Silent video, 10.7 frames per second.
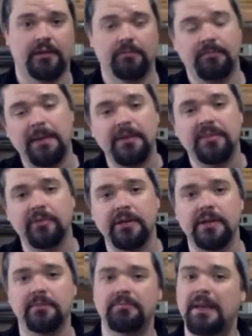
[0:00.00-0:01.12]
Maybe
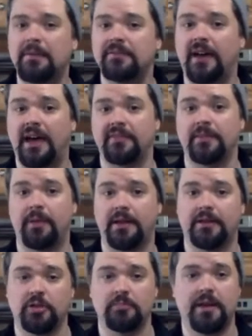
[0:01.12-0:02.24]
3, maybe 5, depending
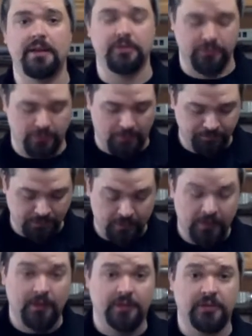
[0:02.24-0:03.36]
on the humidity in your room,
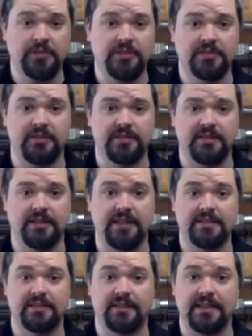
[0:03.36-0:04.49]
until you start to see
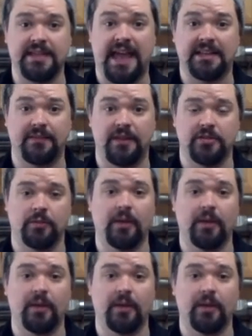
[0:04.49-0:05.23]
nice activation.